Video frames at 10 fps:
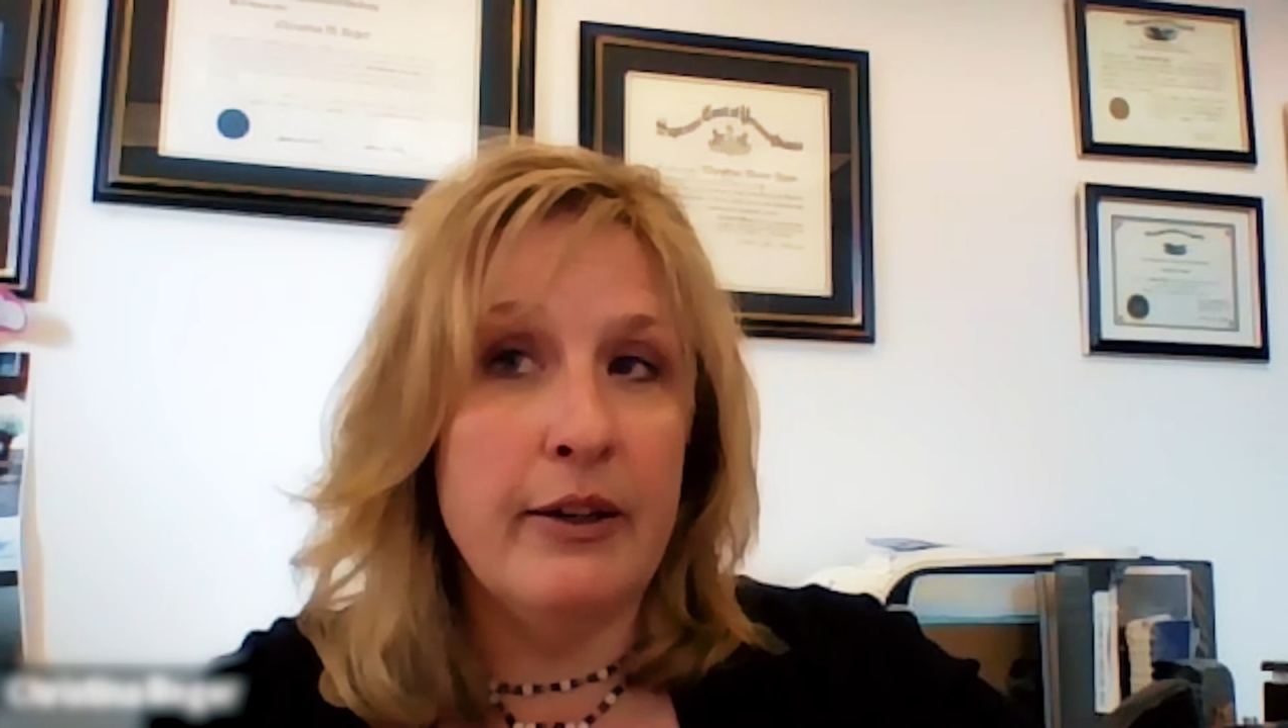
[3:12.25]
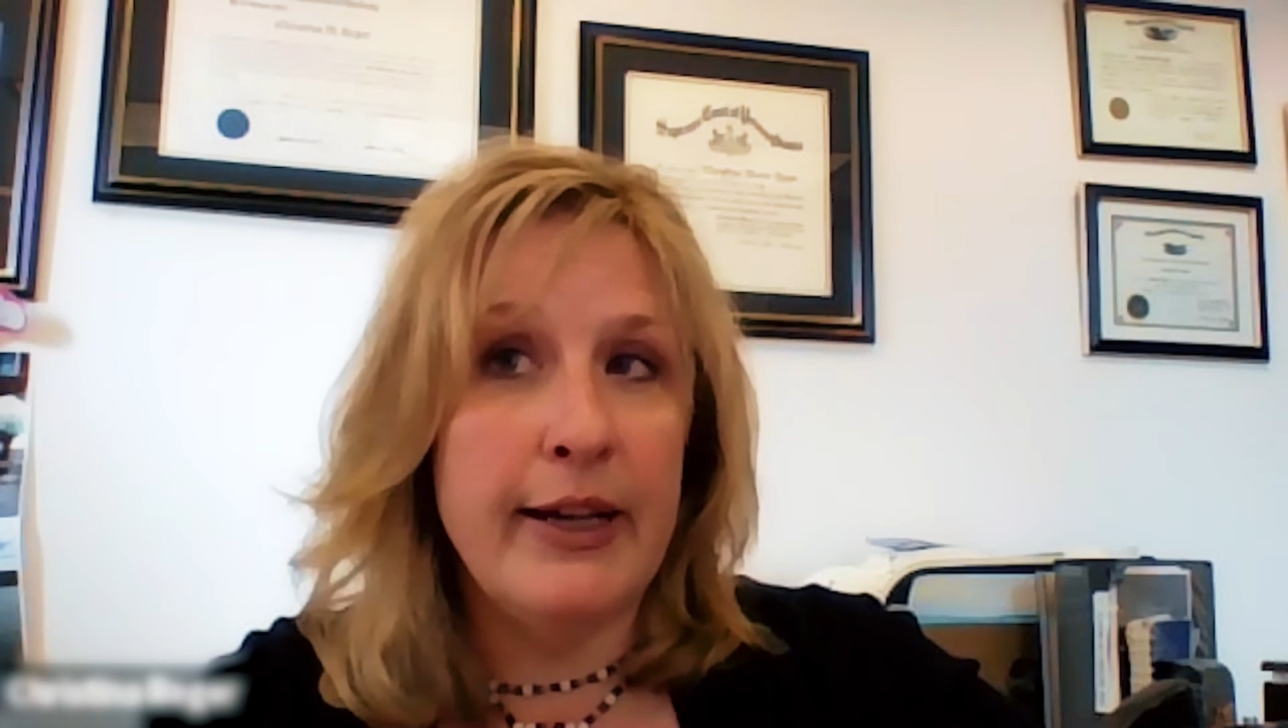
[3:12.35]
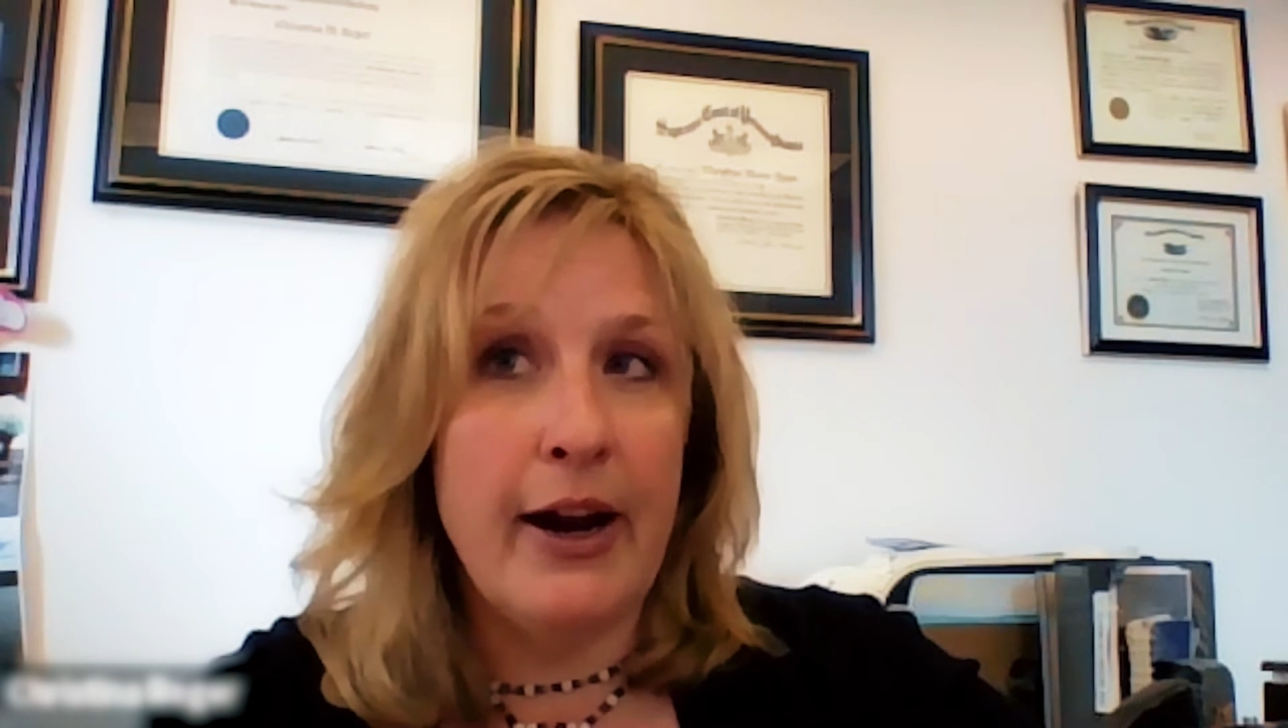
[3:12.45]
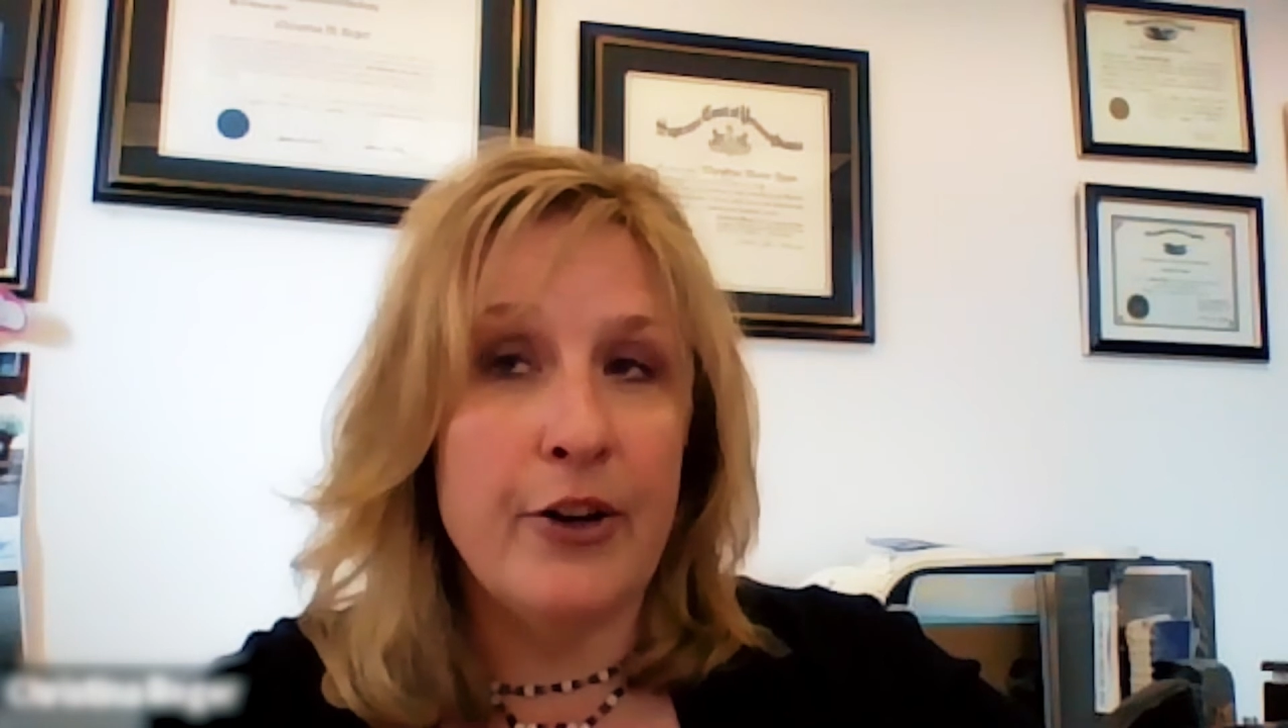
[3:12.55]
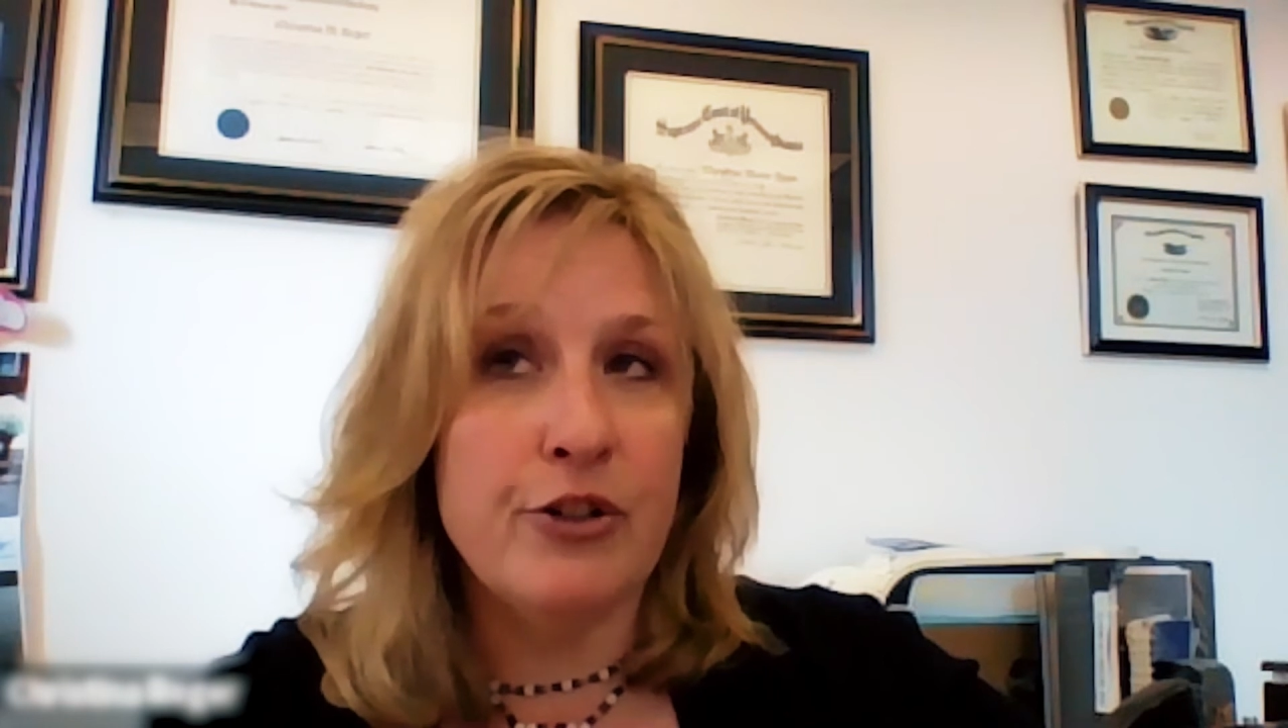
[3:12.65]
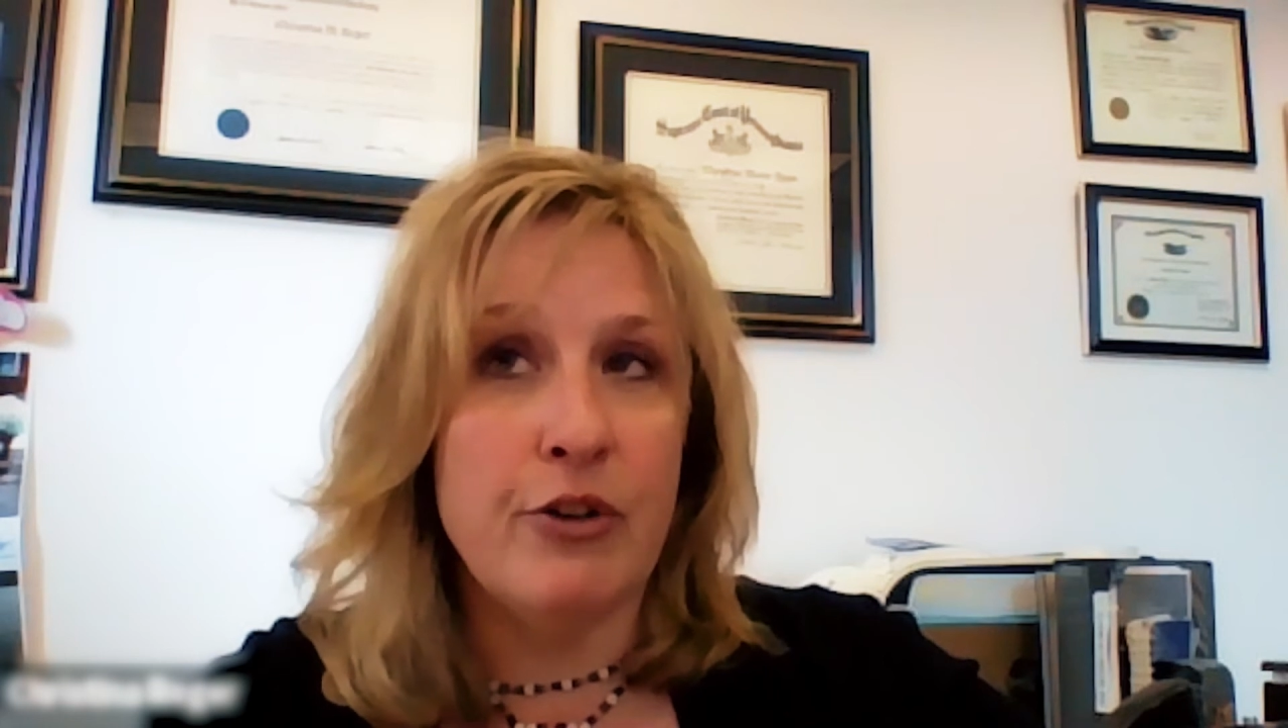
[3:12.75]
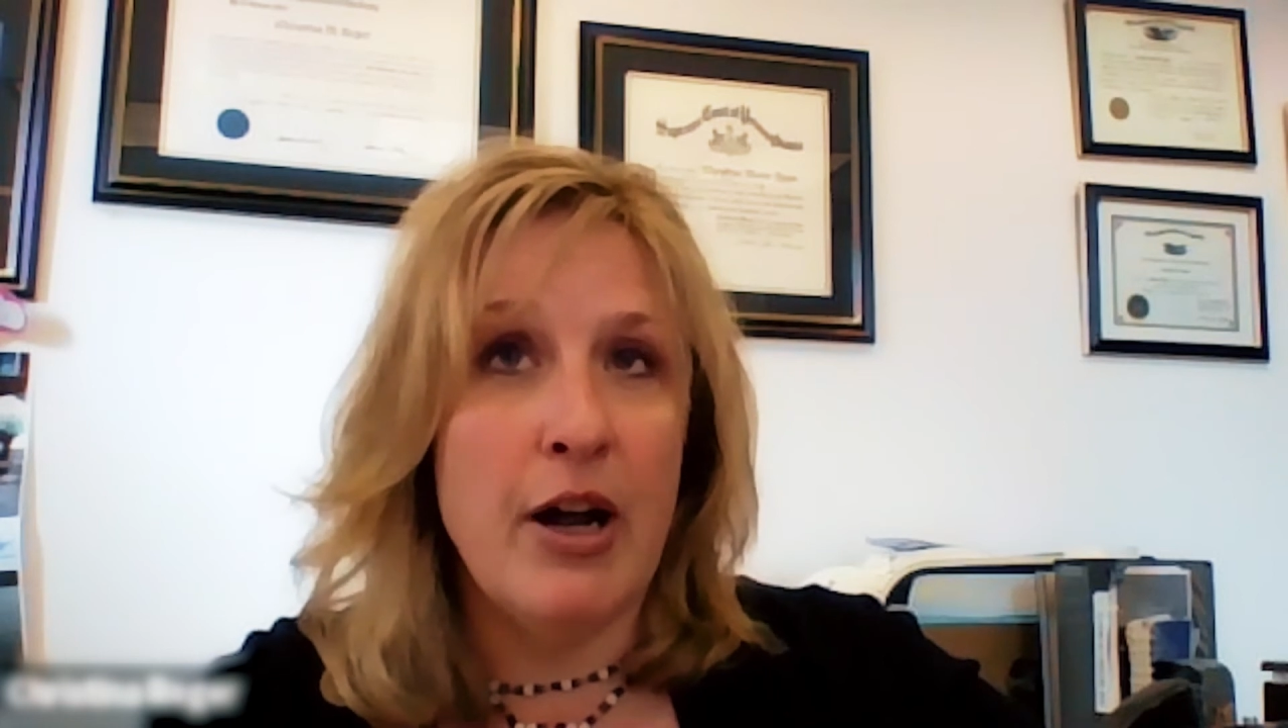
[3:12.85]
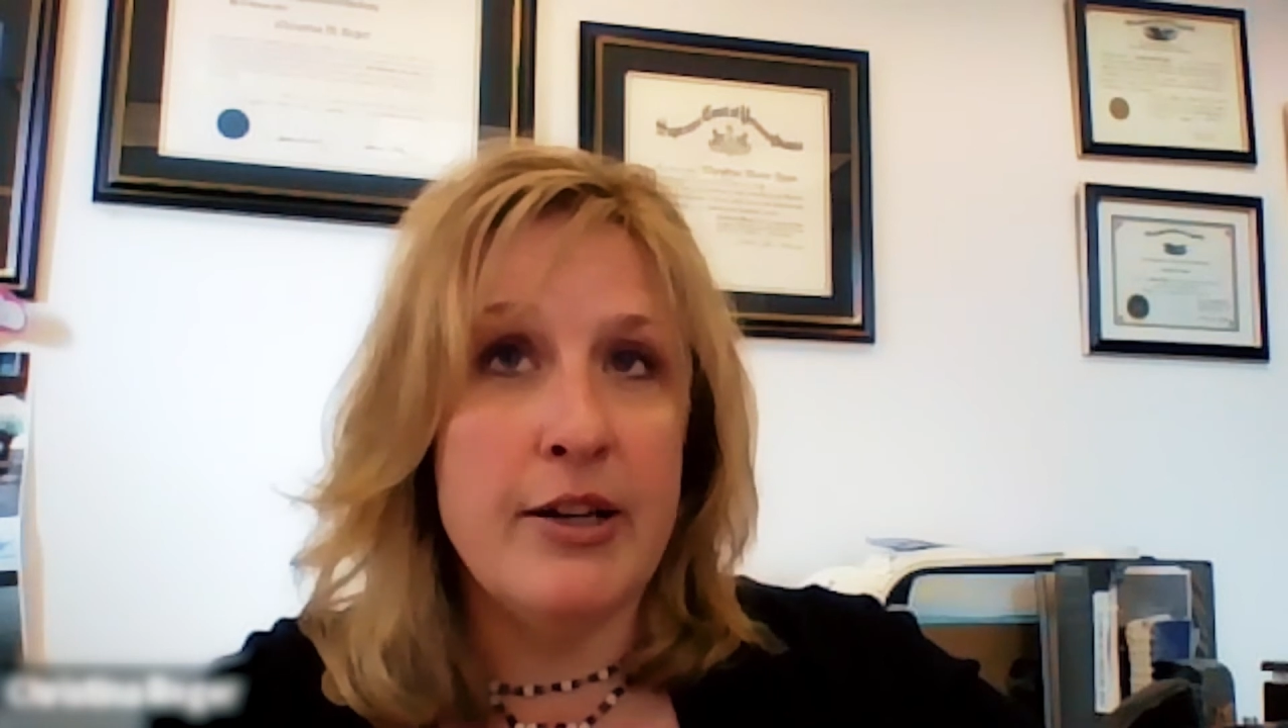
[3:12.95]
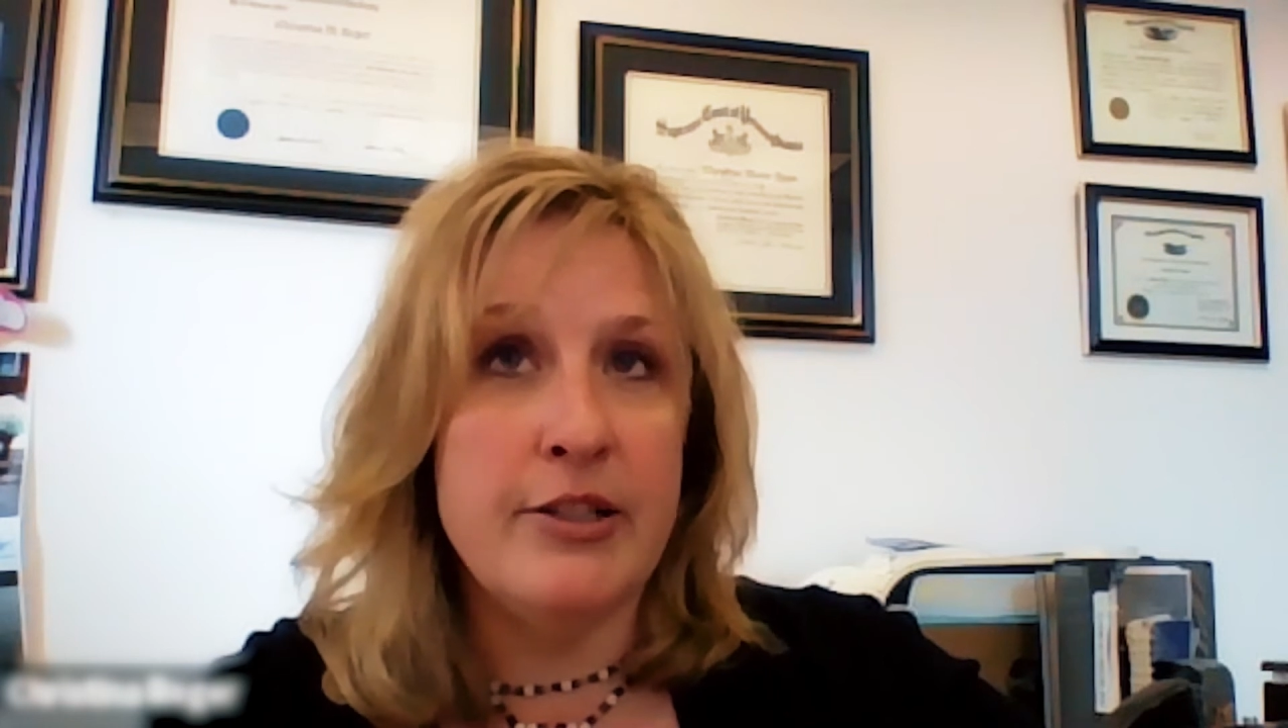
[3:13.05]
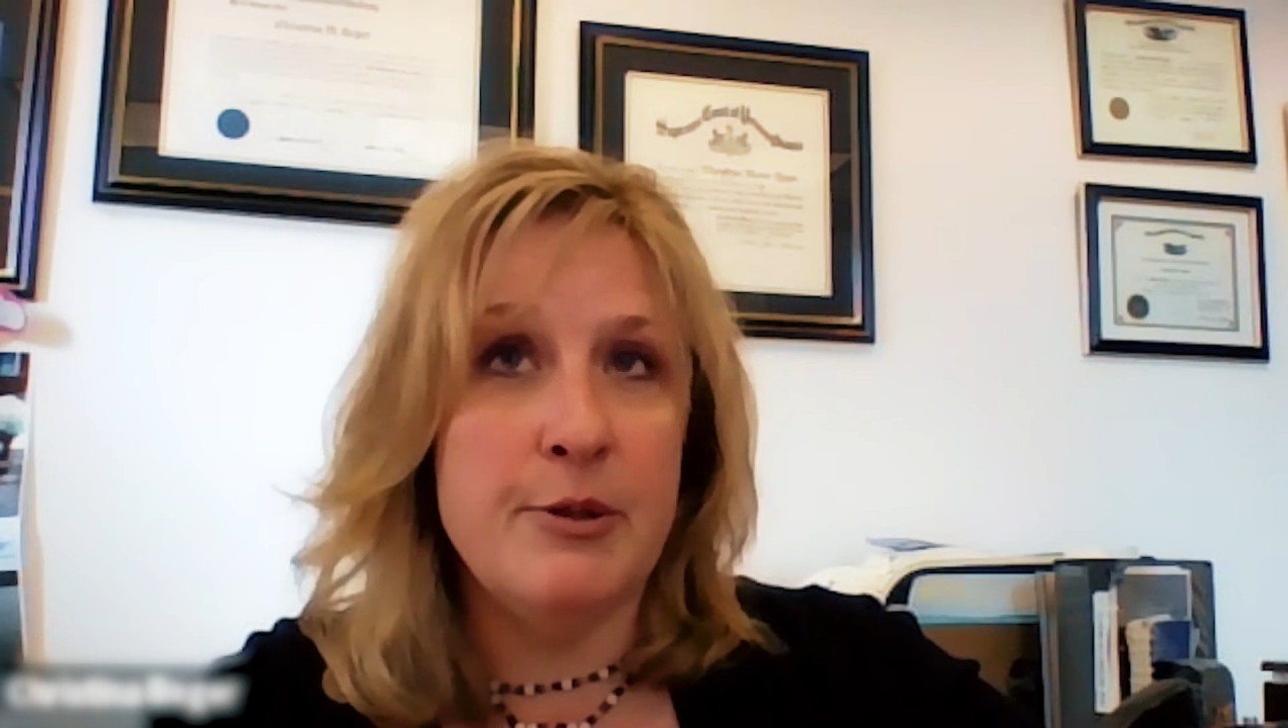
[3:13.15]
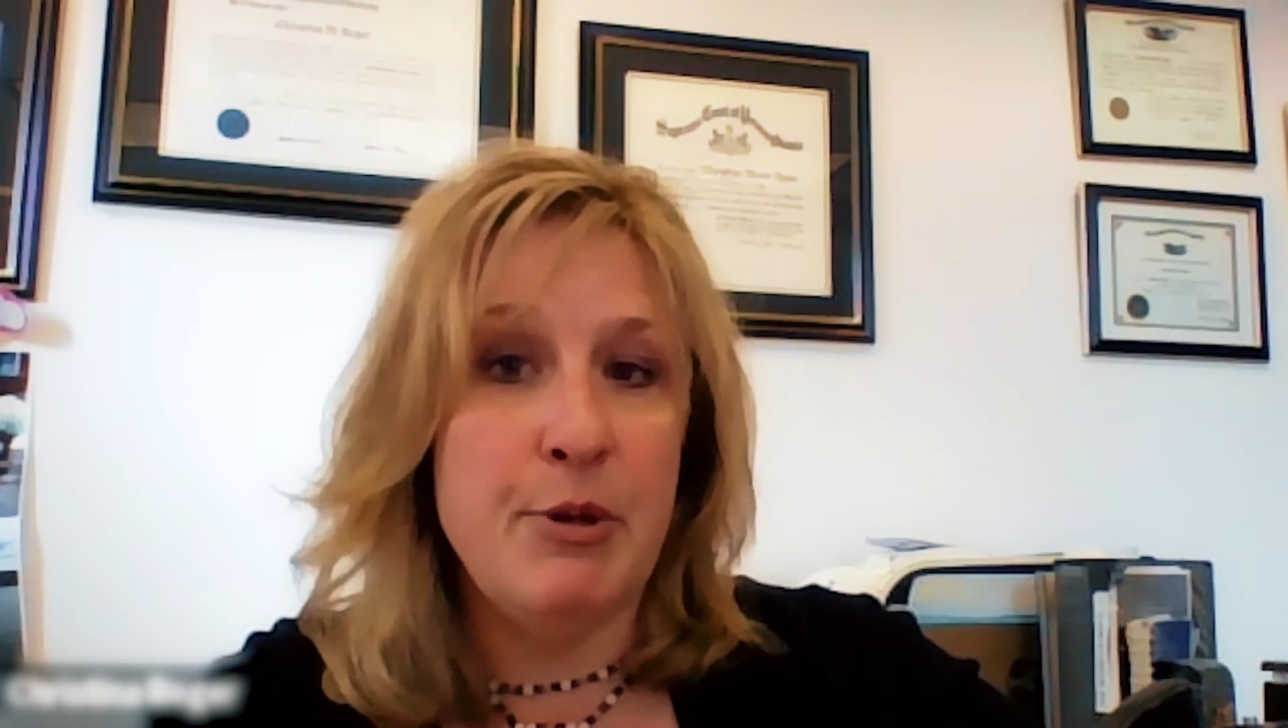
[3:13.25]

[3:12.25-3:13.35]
characterized as